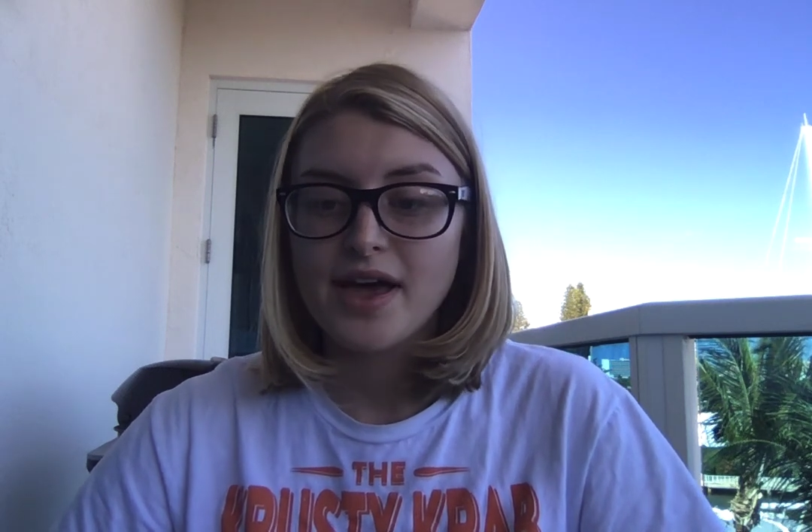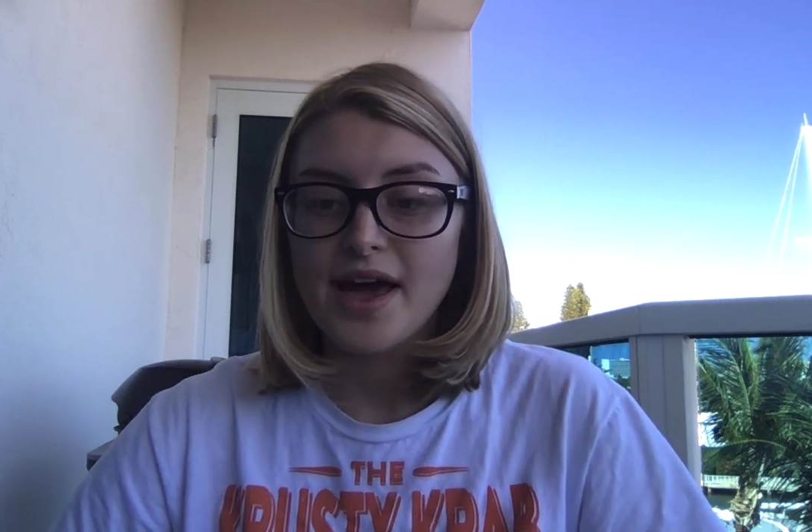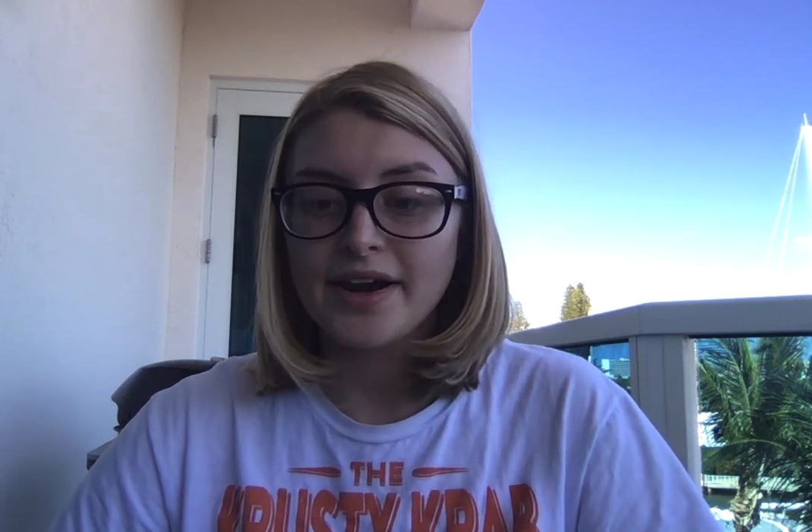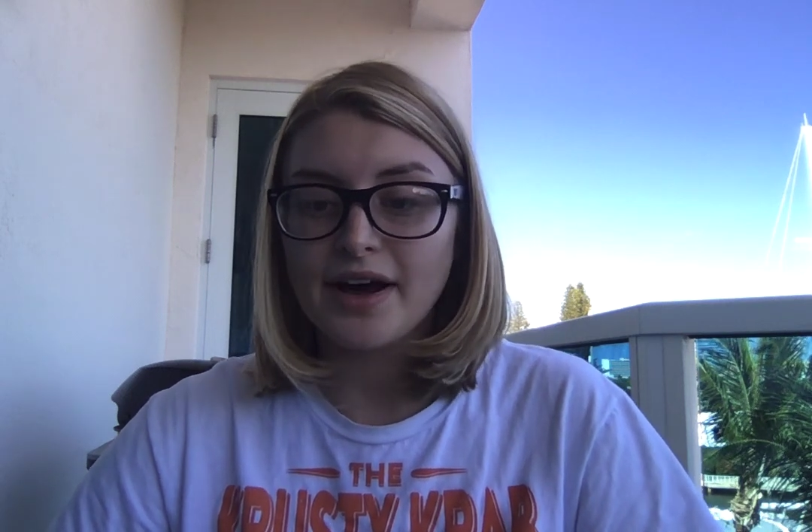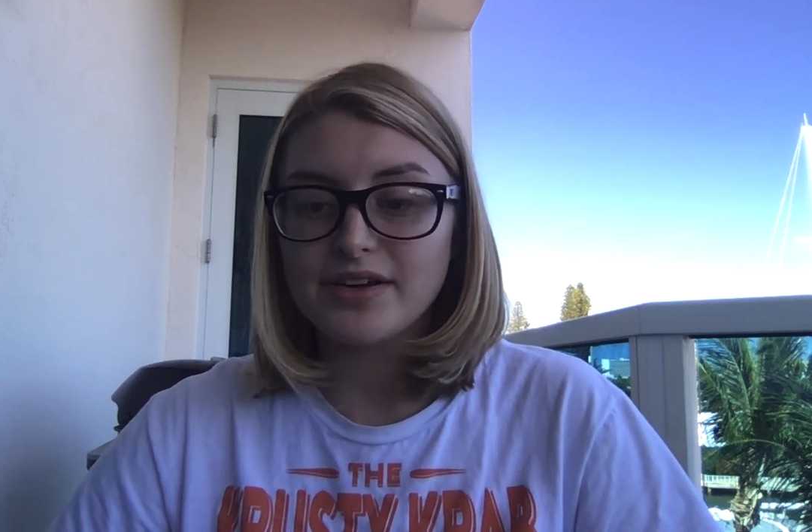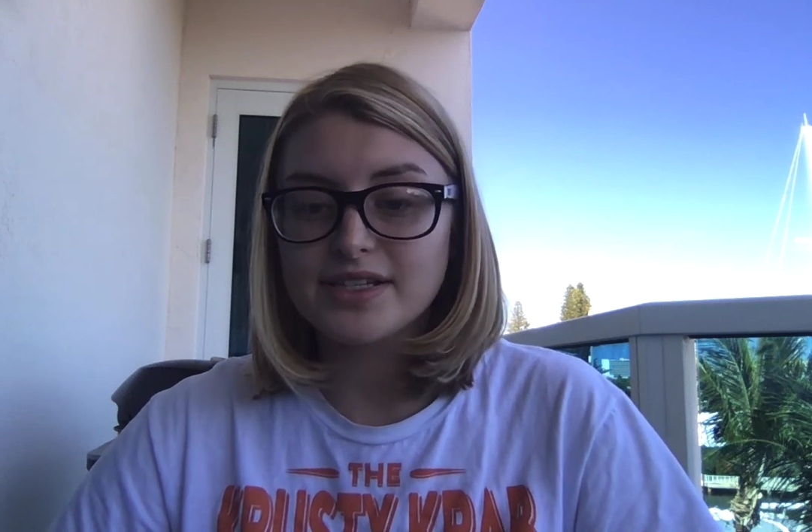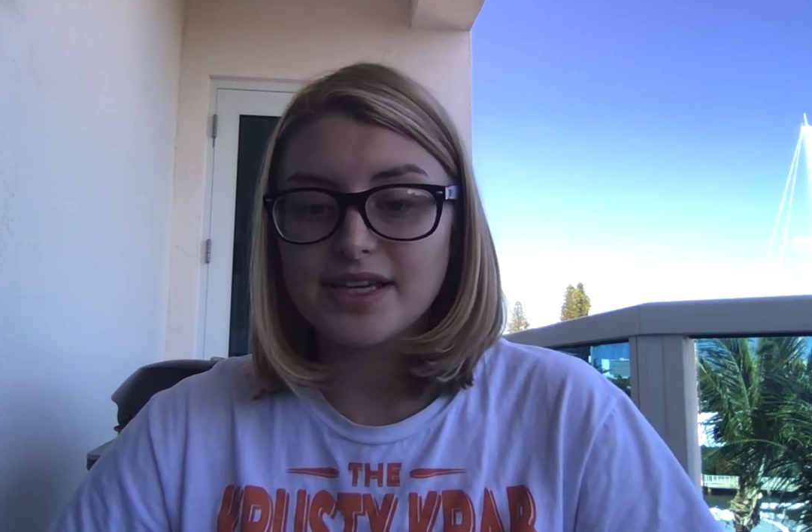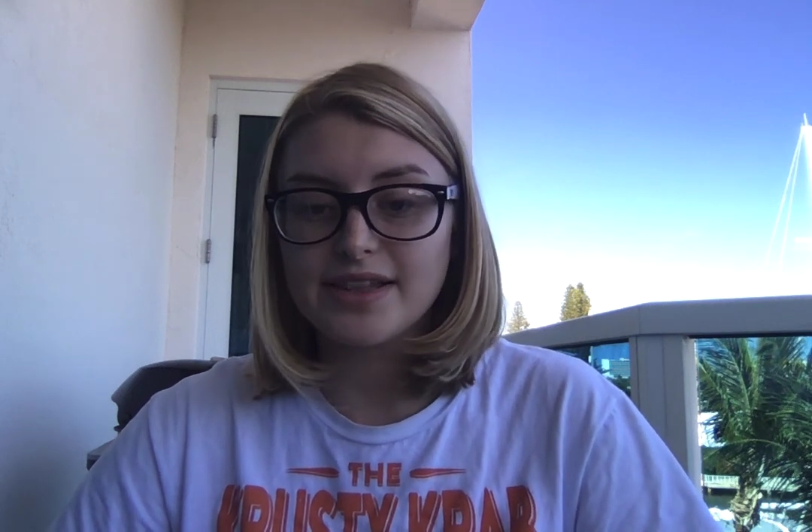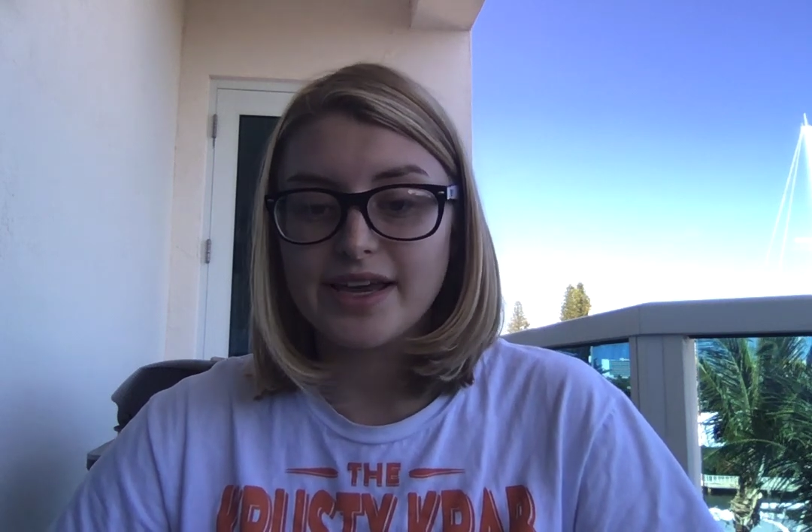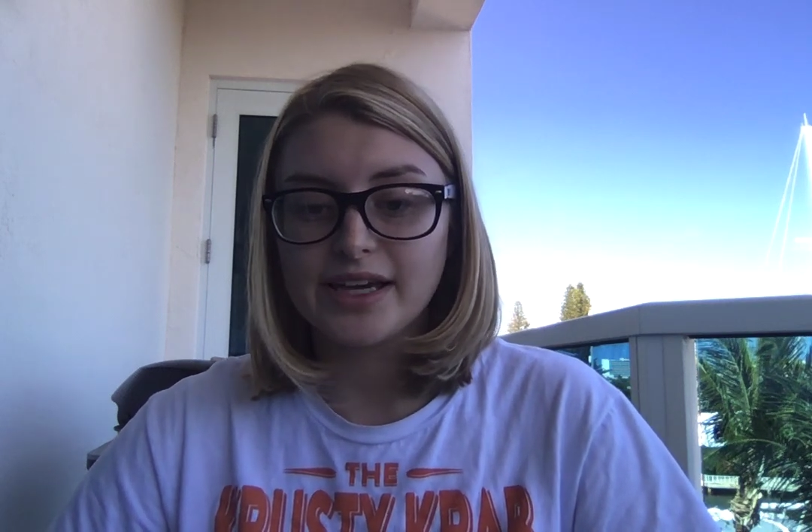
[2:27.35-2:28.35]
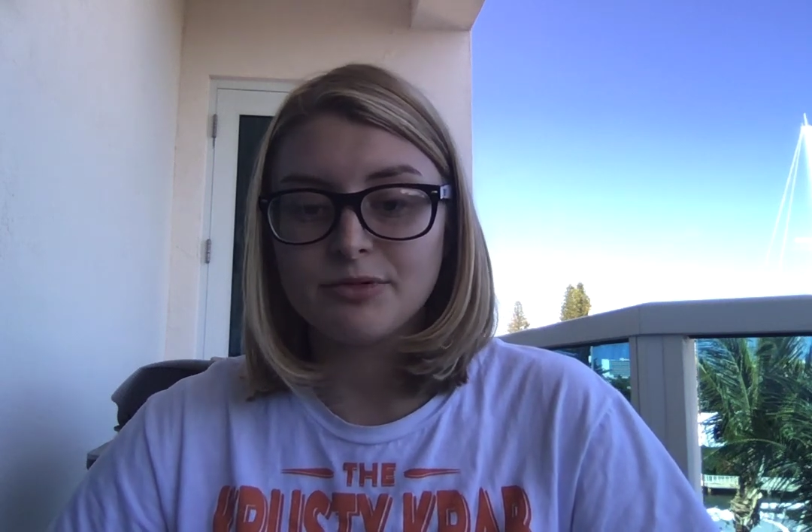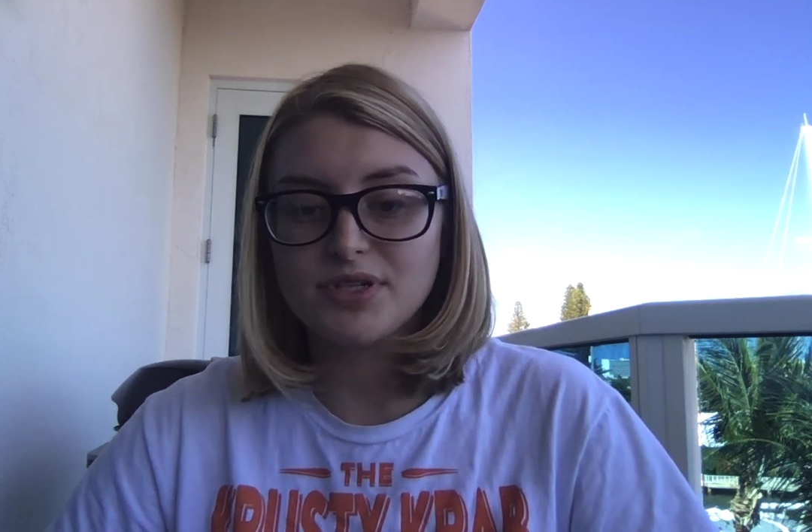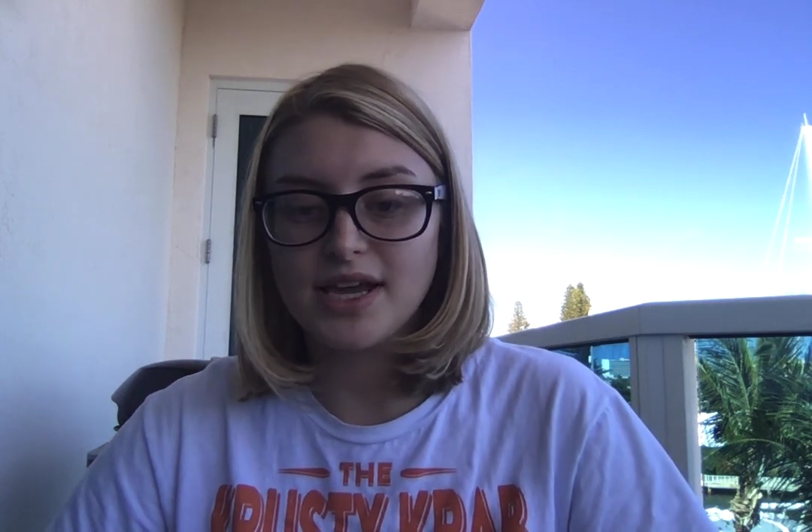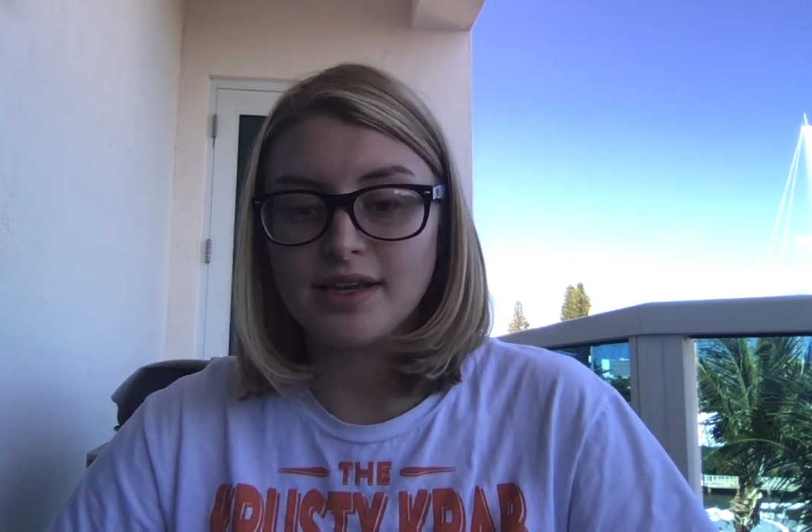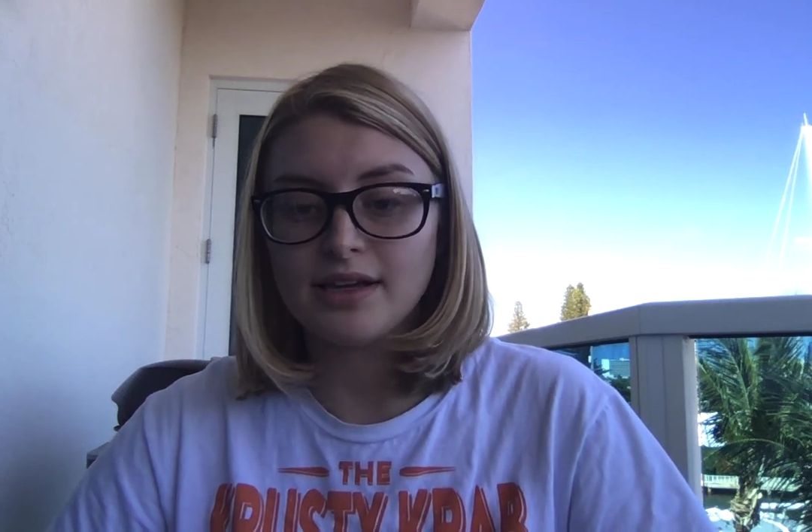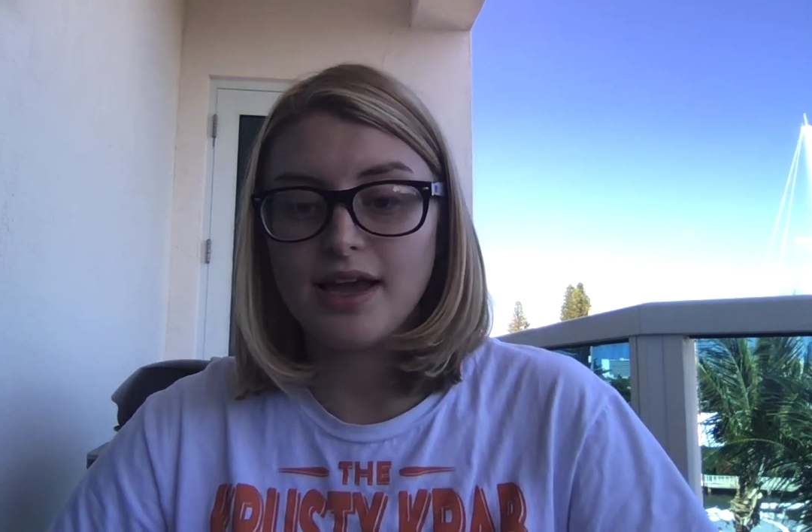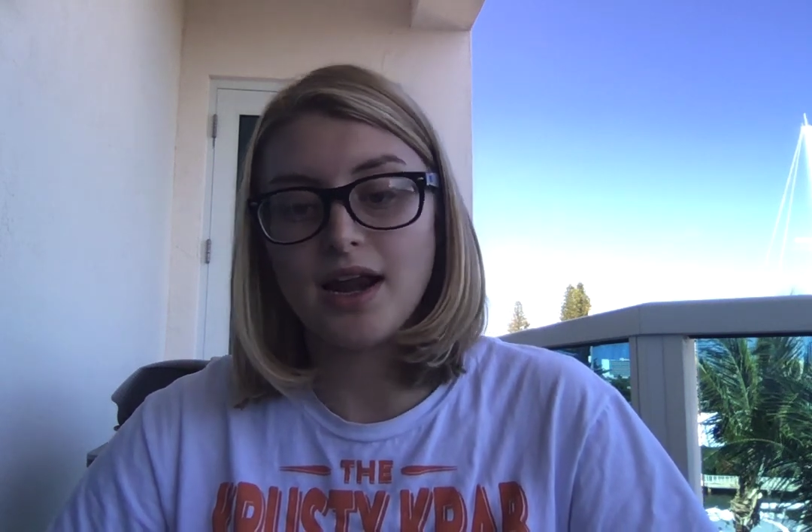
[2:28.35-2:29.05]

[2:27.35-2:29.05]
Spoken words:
and how easily they can obtain